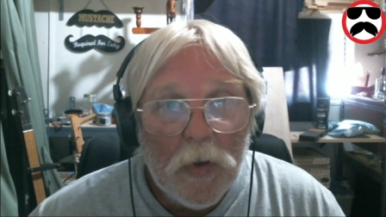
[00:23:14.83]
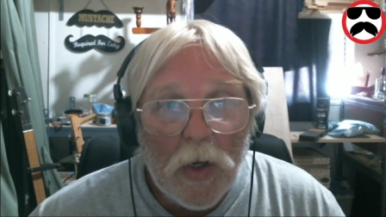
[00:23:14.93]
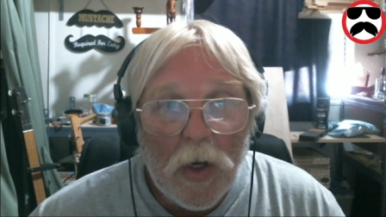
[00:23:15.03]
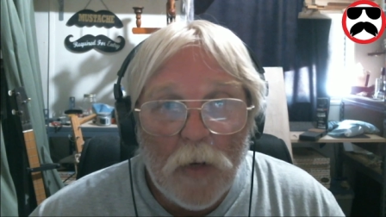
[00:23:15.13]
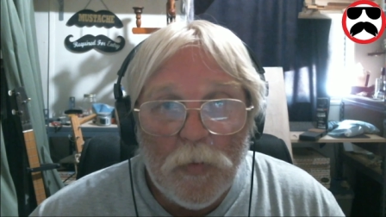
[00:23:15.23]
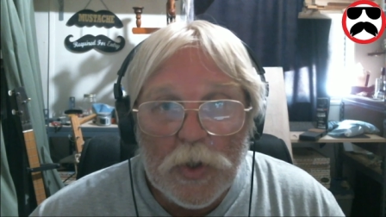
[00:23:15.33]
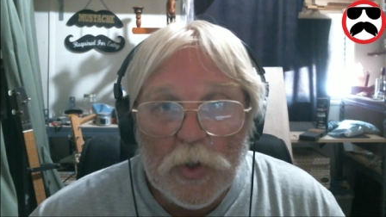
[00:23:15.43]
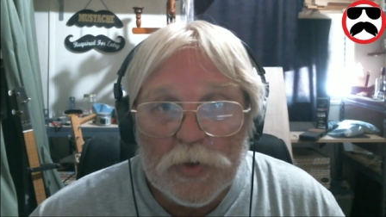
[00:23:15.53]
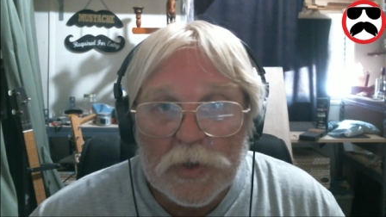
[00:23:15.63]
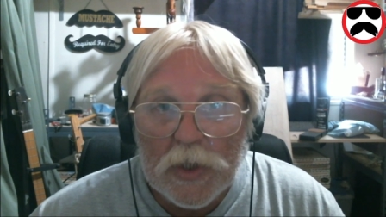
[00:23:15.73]
Uh, but
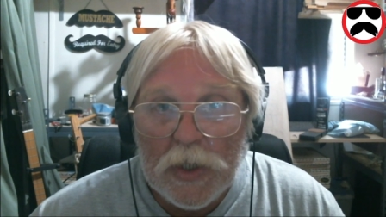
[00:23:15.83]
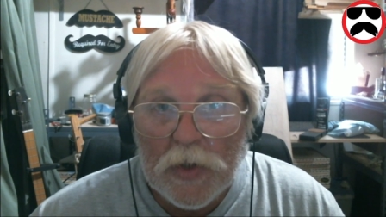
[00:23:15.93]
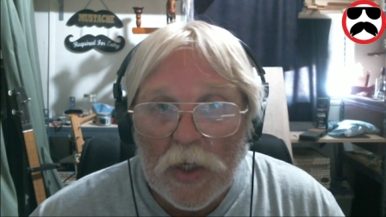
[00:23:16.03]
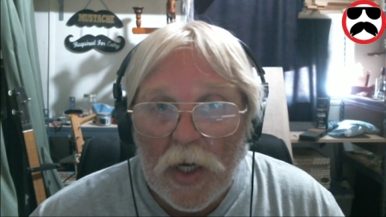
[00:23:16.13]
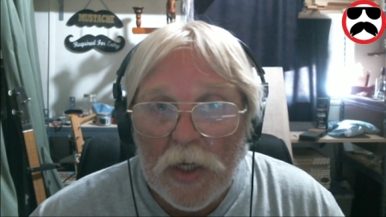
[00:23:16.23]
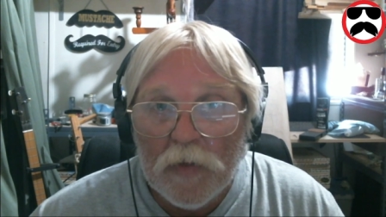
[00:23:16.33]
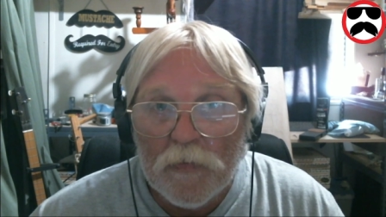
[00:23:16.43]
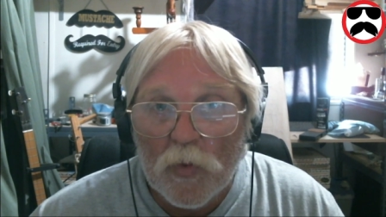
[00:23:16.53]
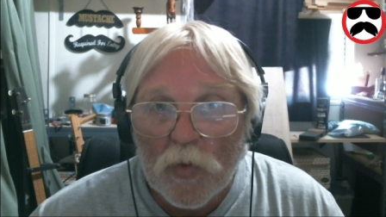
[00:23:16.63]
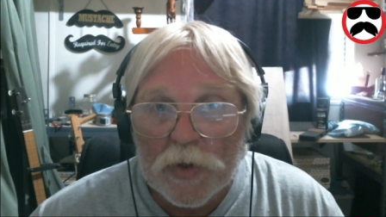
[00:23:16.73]
usually the height
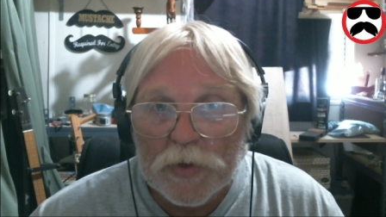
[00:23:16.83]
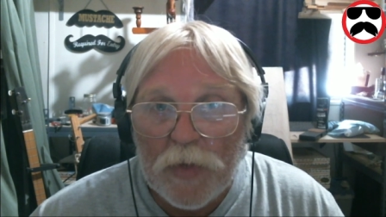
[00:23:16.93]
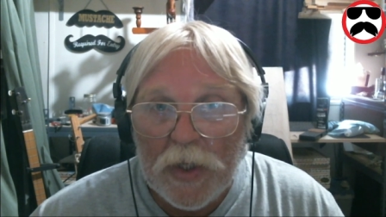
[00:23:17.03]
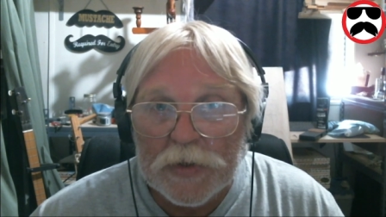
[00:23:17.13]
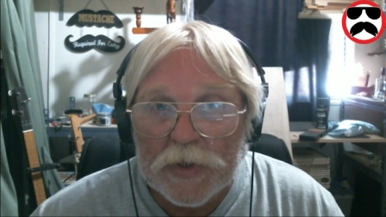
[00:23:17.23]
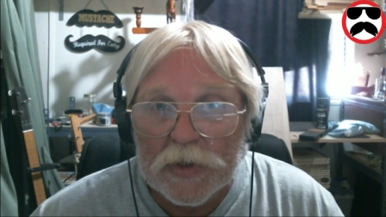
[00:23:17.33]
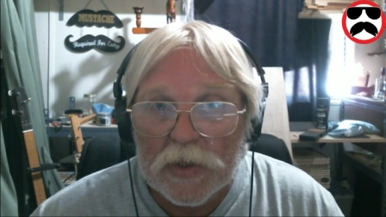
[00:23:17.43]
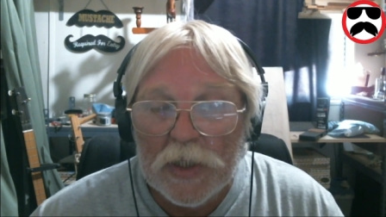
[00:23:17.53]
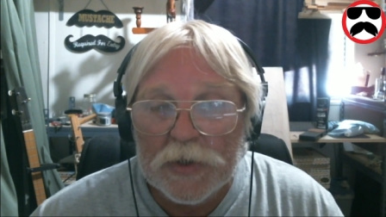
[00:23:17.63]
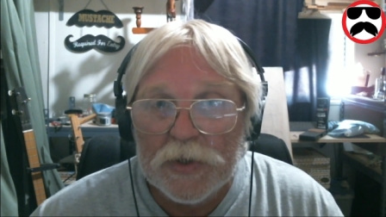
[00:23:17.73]
of the workspace is
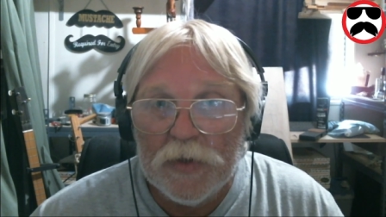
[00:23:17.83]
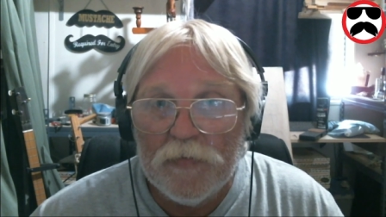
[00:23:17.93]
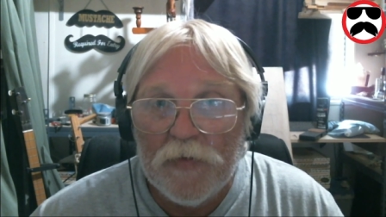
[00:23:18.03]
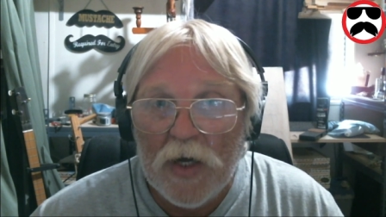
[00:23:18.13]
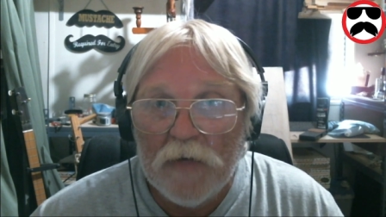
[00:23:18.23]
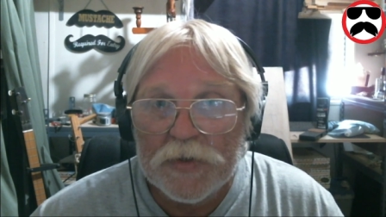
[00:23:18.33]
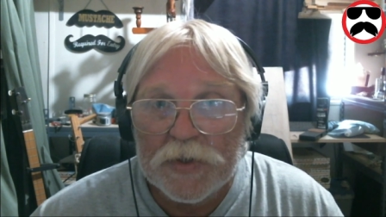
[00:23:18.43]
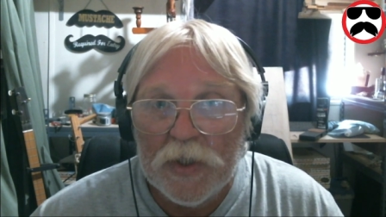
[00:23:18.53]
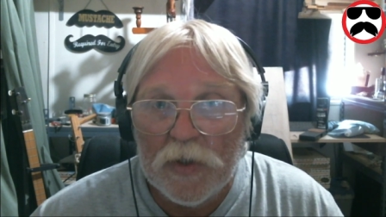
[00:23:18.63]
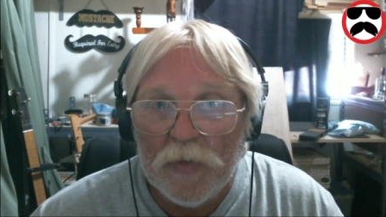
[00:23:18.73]
less than five
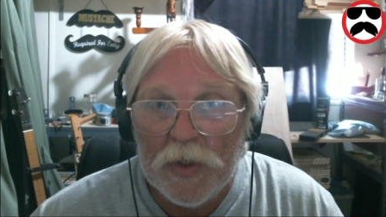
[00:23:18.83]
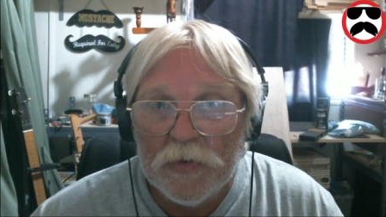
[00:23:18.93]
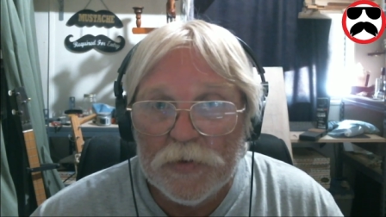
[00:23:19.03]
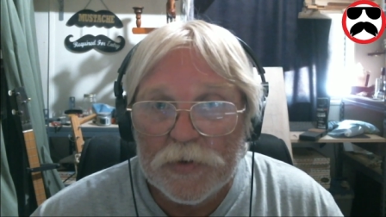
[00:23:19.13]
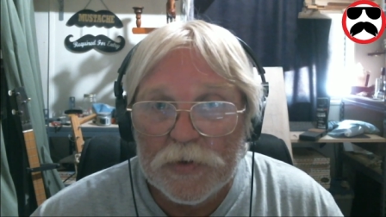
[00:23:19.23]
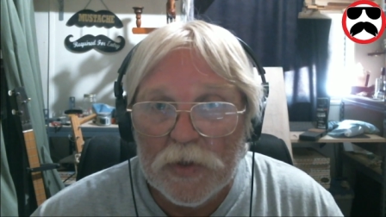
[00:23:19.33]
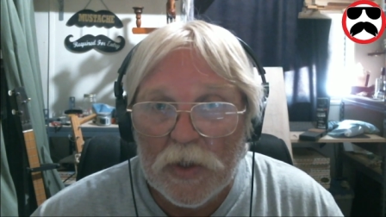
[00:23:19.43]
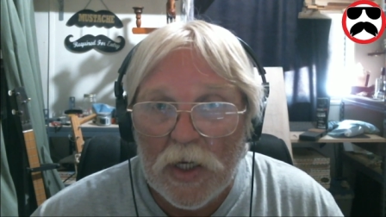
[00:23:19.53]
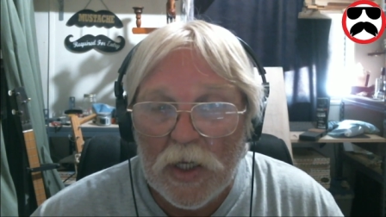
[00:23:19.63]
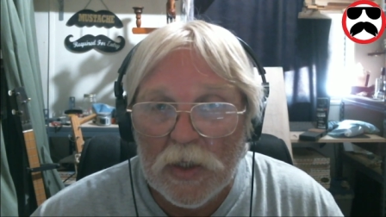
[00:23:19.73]
centimeters.
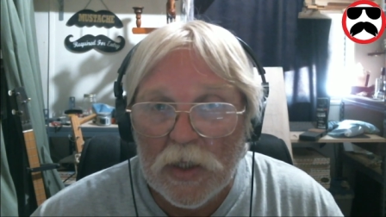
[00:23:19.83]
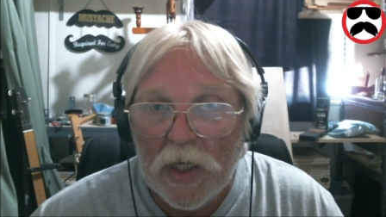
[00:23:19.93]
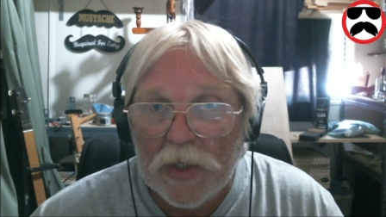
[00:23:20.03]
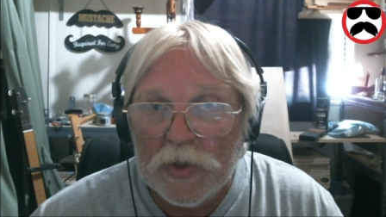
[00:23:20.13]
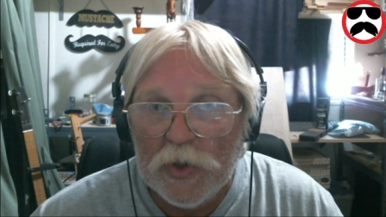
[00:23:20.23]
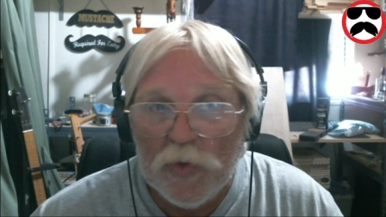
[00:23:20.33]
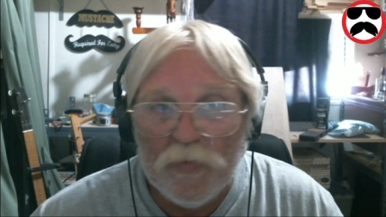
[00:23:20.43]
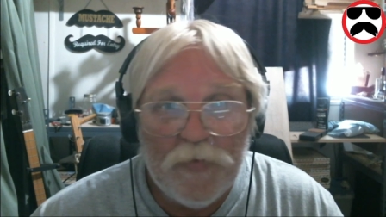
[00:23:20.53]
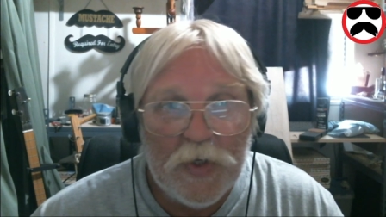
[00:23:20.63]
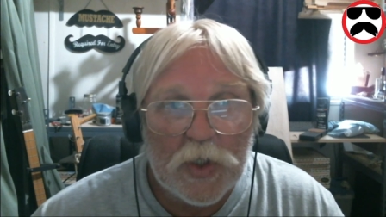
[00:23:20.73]
I like to do
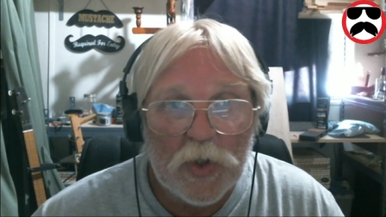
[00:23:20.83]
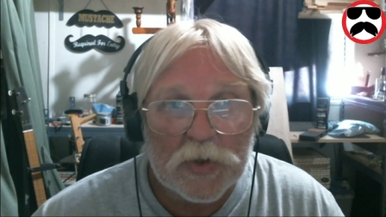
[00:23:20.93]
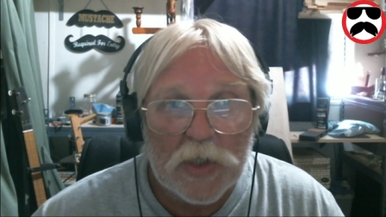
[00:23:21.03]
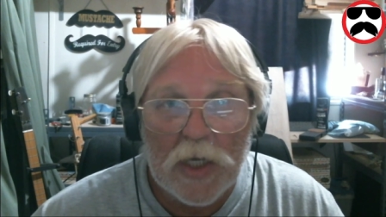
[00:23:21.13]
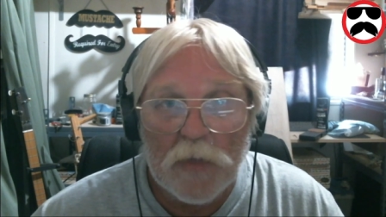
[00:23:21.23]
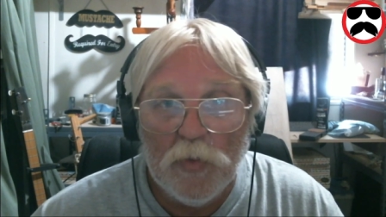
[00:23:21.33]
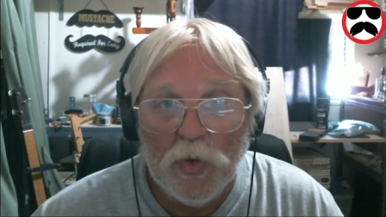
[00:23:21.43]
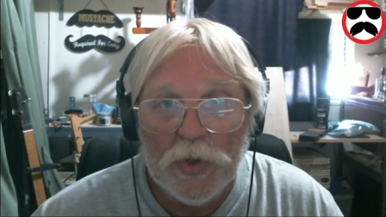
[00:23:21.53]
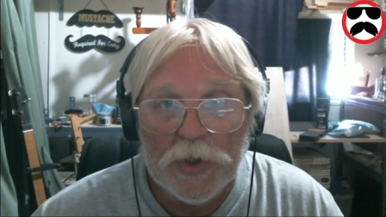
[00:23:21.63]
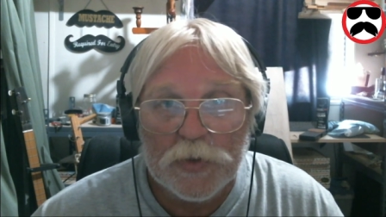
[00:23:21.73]
figures like
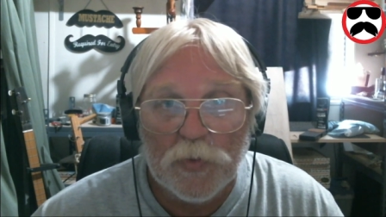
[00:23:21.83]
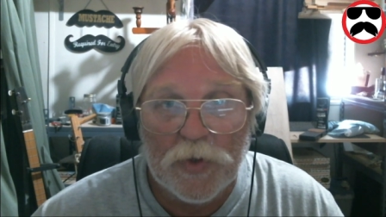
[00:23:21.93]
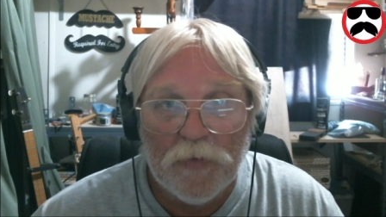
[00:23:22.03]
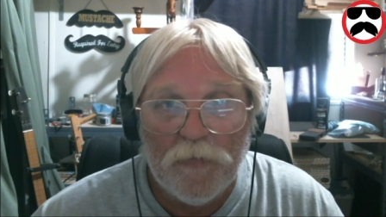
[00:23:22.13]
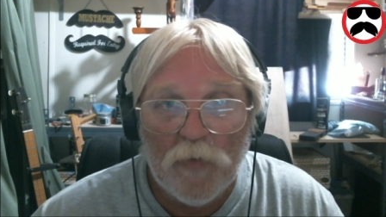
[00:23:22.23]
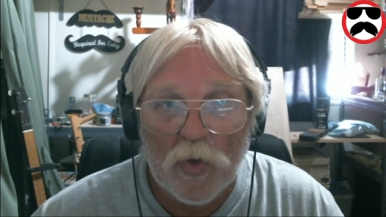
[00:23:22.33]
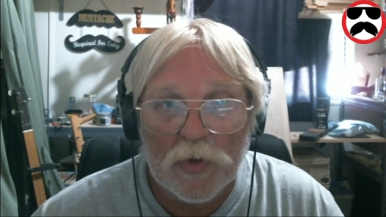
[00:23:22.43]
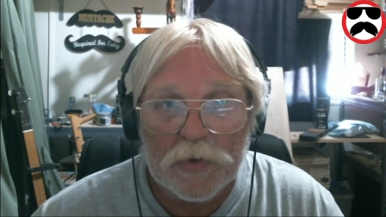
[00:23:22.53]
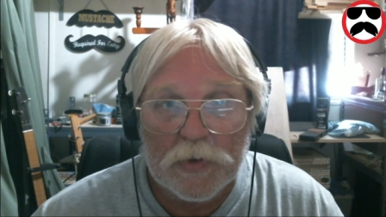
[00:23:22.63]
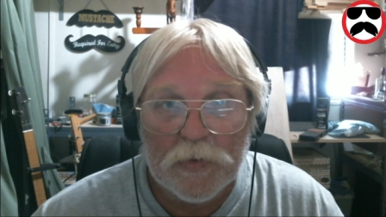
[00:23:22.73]
Buddhas with a
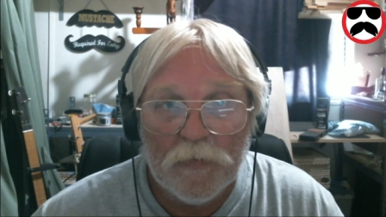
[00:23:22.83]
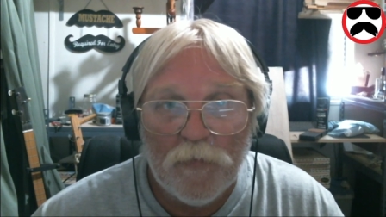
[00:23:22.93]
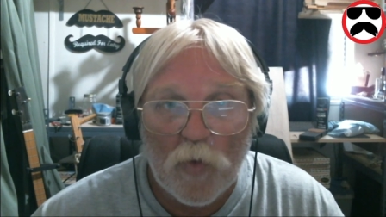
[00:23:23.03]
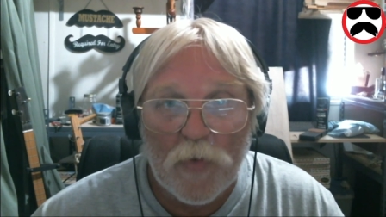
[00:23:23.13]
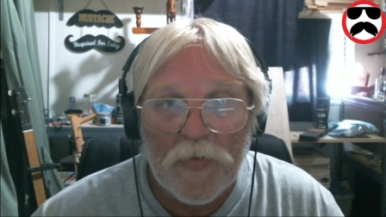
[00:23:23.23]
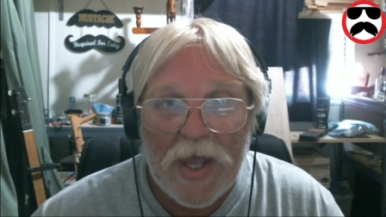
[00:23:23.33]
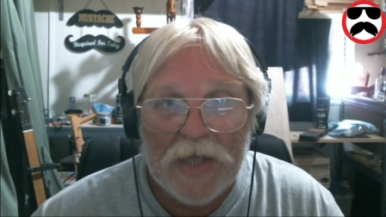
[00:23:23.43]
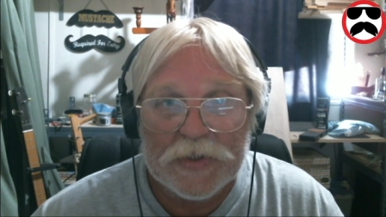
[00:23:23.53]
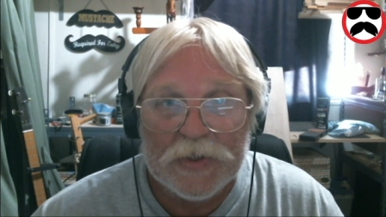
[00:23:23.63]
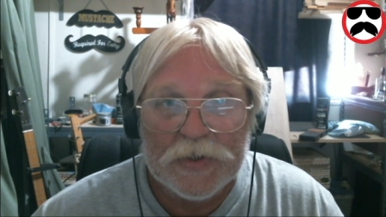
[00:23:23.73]
four, fourth
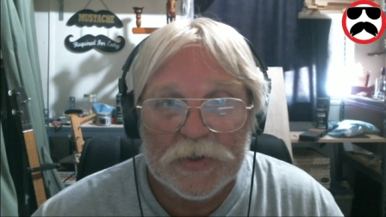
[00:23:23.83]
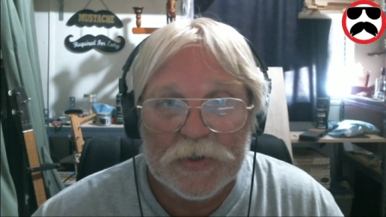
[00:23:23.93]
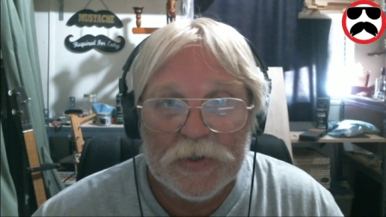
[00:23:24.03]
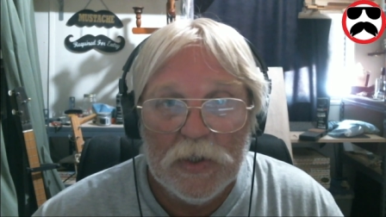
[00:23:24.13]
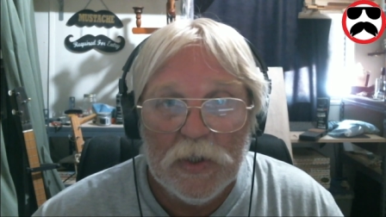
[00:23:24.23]
axis.